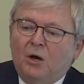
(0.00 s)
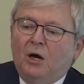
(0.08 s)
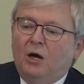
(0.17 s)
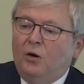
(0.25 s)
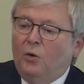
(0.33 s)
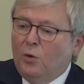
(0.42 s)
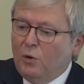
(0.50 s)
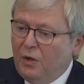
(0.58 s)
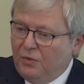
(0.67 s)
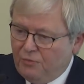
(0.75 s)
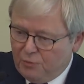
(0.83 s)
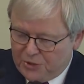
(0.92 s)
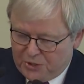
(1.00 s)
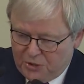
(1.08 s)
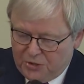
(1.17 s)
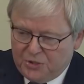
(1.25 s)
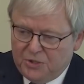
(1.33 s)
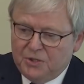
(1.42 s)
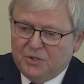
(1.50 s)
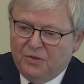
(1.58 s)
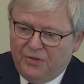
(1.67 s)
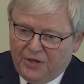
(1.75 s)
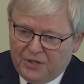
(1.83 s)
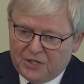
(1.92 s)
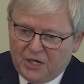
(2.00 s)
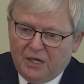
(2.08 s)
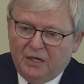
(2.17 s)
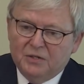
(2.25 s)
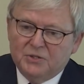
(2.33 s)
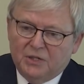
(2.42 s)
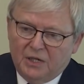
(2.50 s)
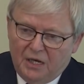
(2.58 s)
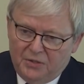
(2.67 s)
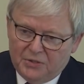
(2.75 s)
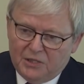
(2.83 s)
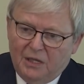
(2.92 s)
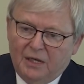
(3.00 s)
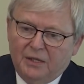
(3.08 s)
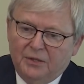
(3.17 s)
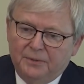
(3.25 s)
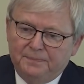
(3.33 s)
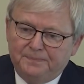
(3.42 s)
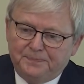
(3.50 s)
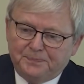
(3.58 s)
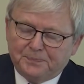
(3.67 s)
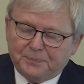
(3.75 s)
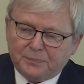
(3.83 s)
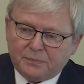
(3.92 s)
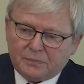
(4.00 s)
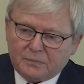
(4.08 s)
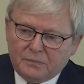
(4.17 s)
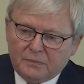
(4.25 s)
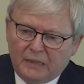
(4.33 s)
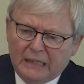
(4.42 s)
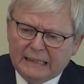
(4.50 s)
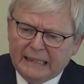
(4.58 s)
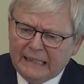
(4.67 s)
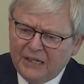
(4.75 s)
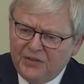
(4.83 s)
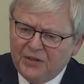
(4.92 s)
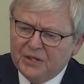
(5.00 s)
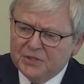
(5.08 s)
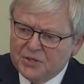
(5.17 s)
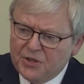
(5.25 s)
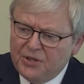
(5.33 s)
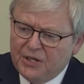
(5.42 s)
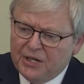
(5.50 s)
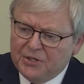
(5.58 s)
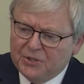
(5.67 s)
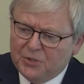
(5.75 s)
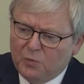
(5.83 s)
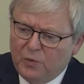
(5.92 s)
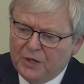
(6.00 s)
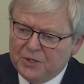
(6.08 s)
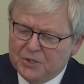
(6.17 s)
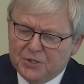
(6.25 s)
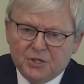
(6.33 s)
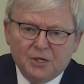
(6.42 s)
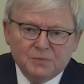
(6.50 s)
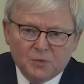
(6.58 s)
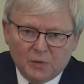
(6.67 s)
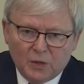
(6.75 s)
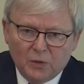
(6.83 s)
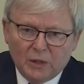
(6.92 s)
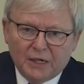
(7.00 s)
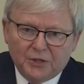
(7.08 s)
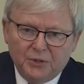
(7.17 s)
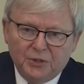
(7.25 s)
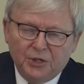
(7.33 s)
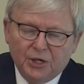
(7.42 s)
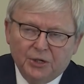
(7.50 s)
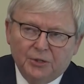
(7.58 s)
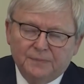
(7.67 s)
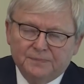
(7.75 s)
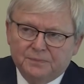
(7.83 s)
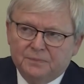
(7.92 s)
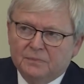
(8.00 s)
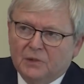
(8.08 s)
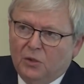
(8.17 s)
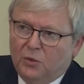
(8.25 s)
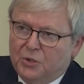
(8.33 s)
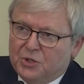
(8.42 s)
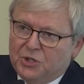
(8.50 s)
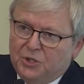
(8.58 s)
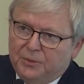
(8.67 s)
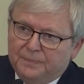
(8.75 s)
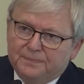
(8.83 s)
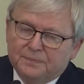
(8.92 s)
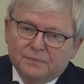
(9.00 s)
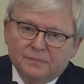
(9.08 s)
or on the researchers and think tankers and others like them, then I think it's the thin edge of the wedge in terms of where all that could go longer term.